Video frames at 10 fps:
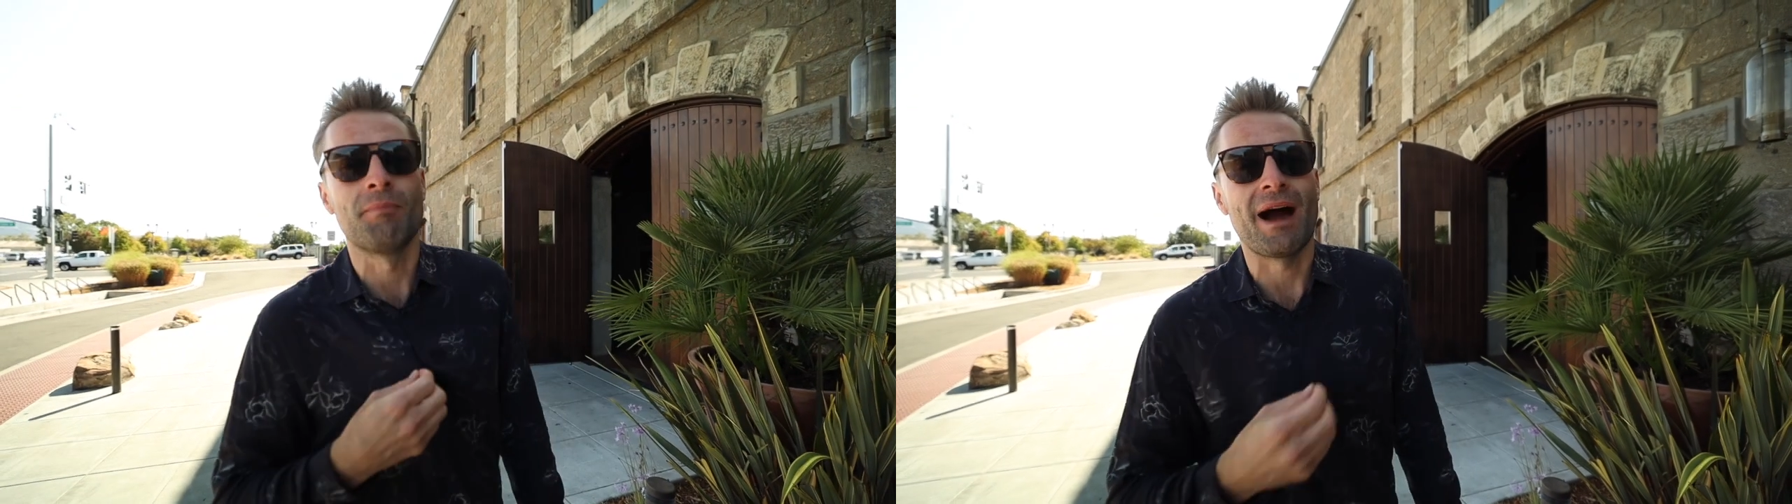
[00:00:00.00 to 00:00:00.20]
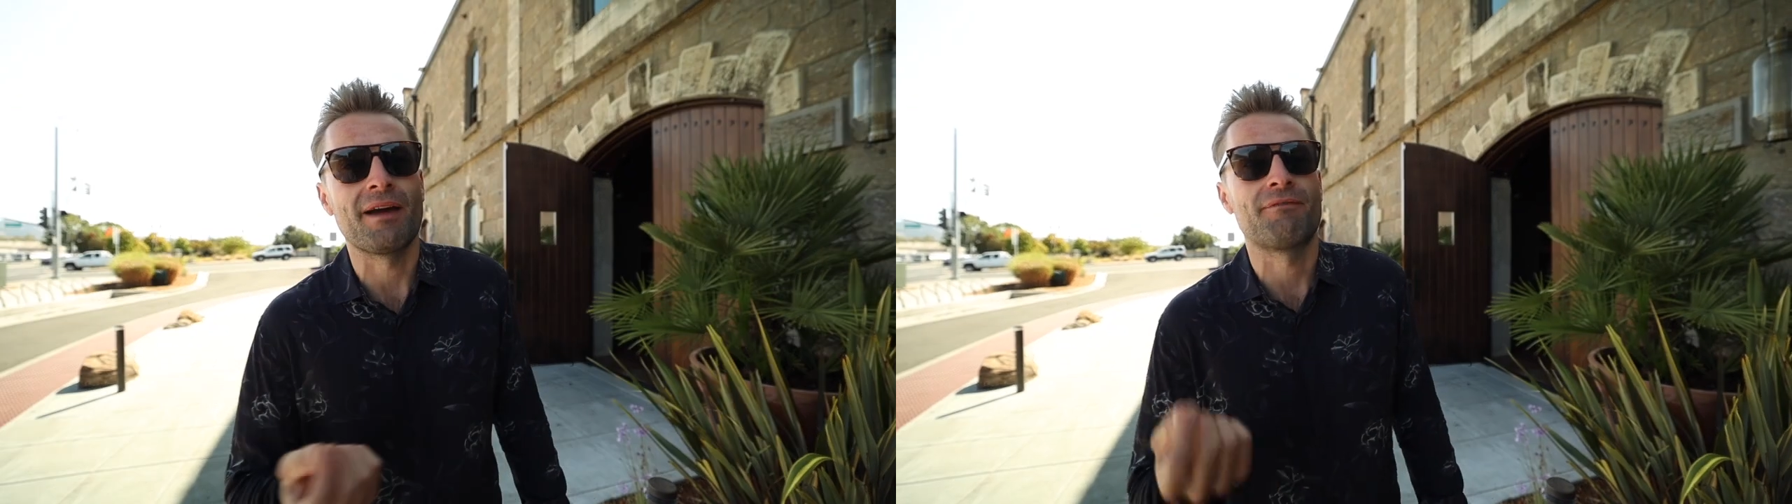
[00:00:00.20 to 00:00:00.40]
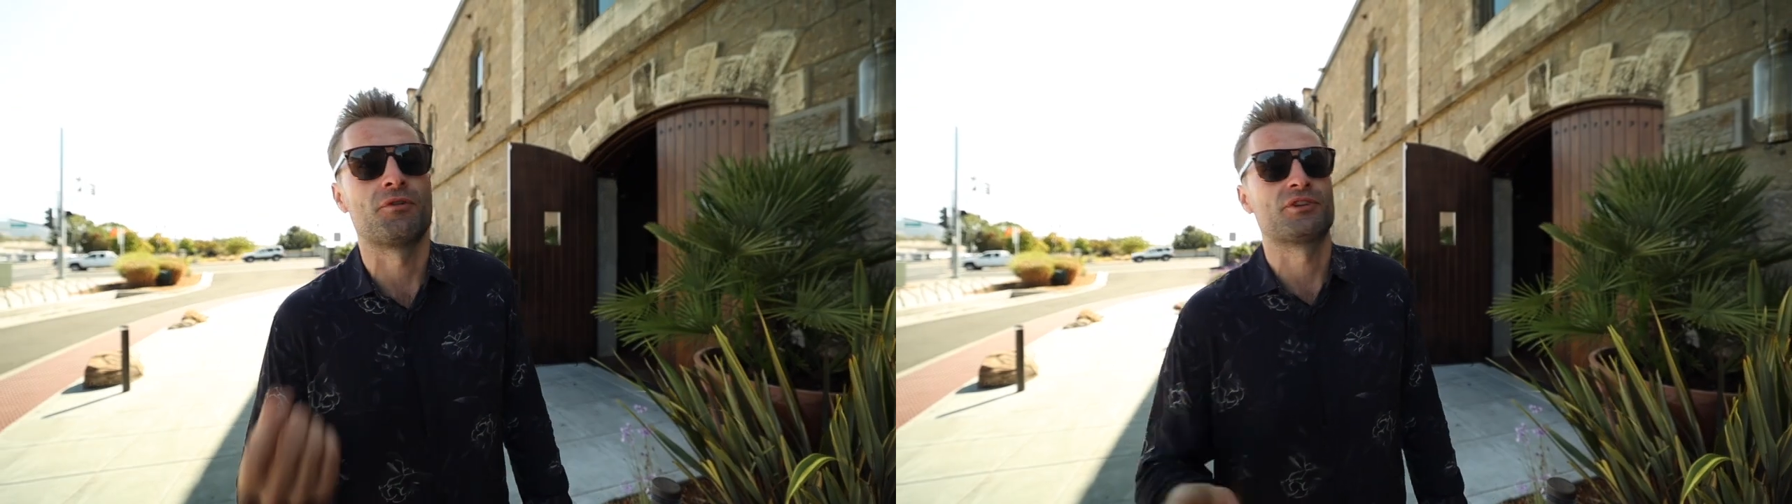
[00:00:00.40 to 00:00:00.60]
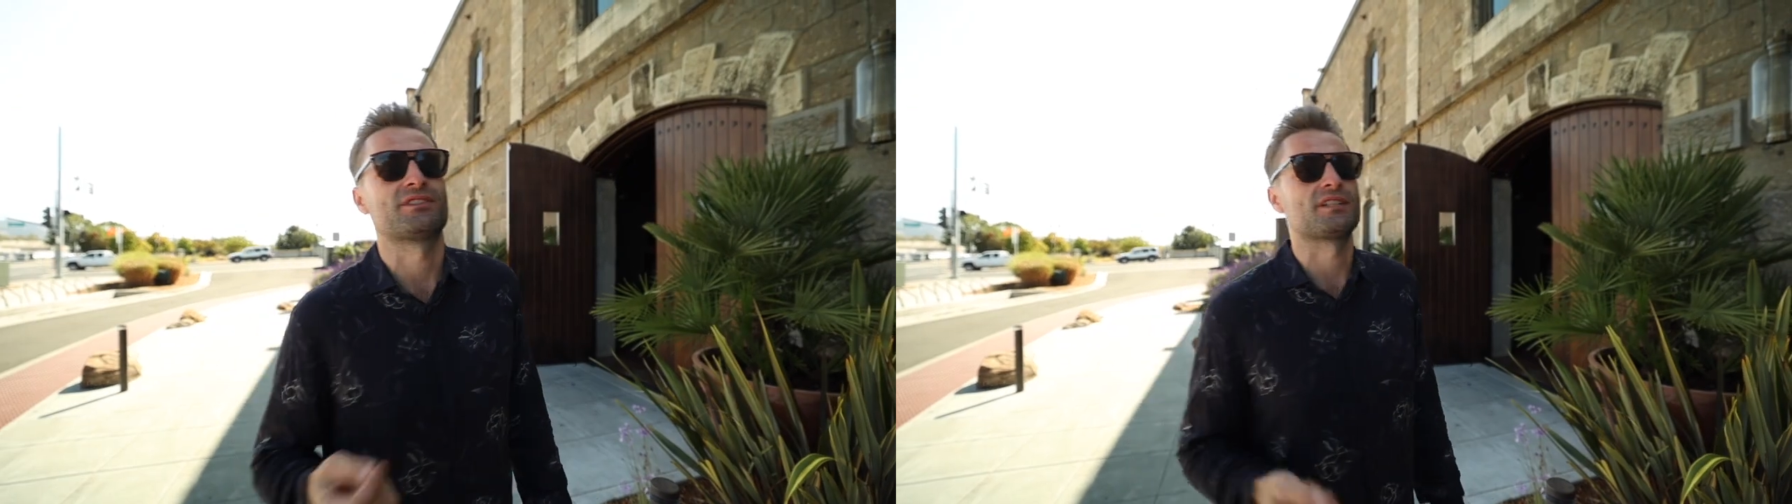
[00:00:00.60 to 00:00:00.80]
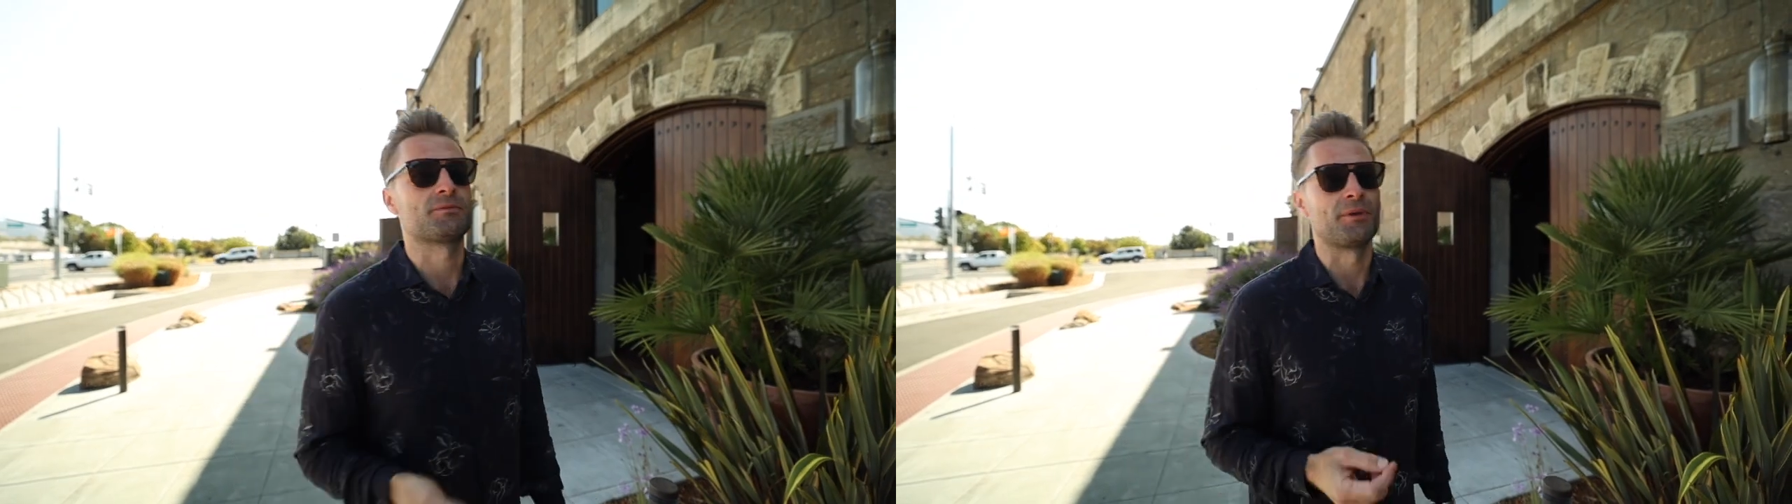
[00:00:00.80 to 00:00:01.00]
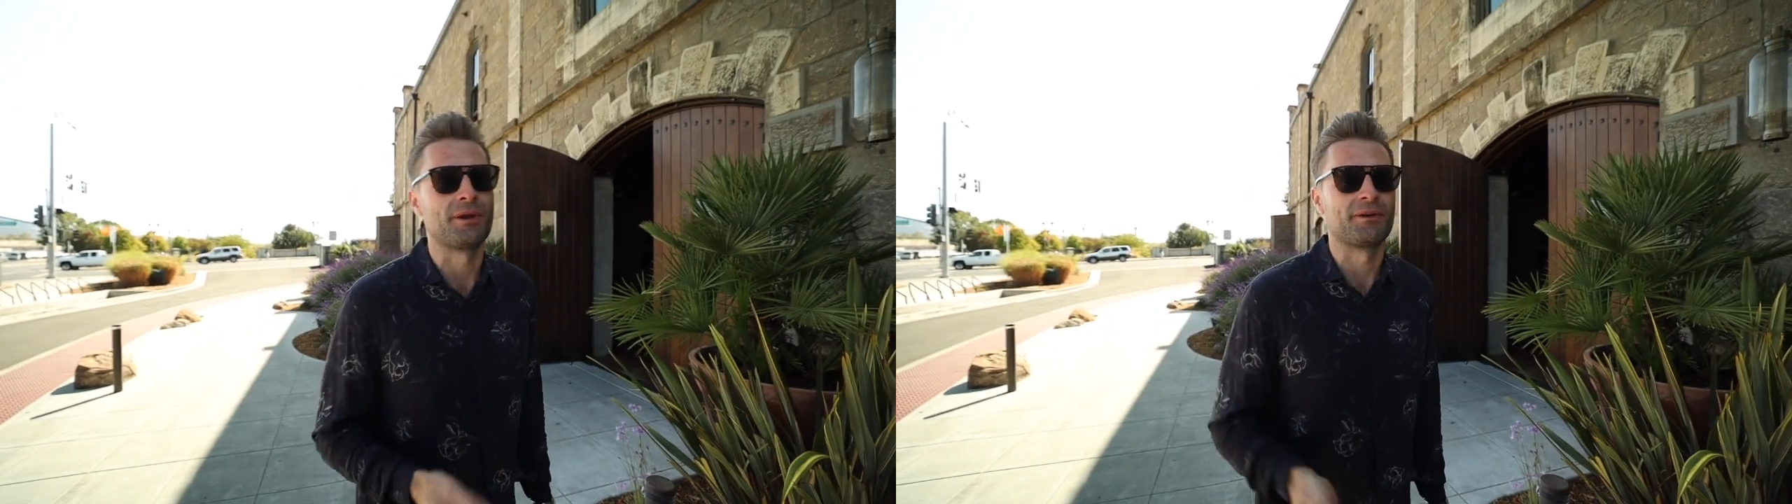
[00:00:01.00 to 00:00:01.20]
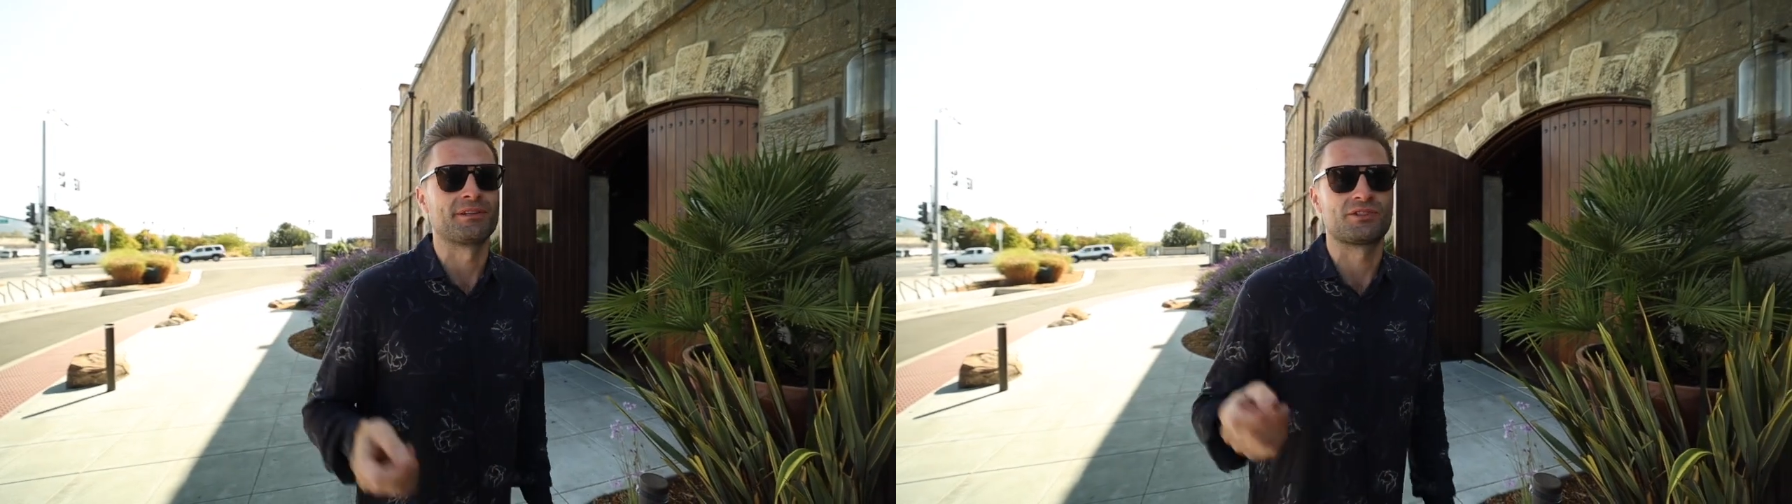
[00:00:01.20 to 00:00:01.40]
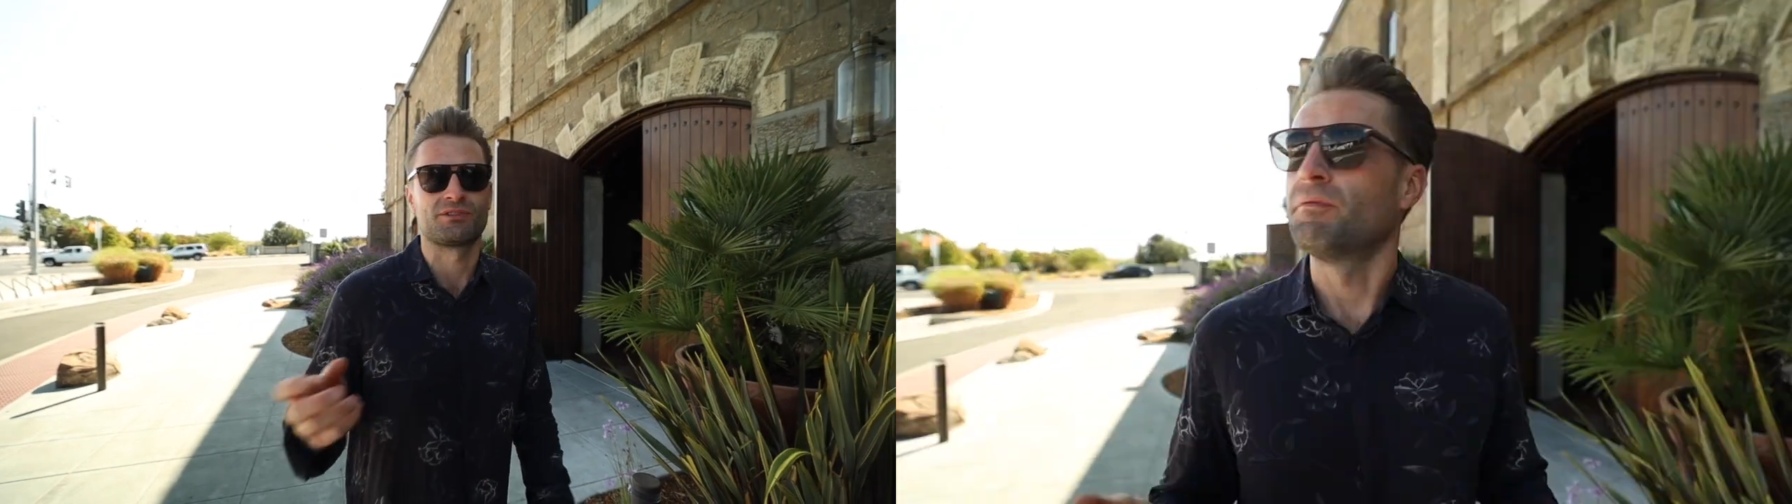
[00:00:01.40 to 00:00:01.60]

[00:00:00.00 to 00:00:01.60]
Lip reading: my first experience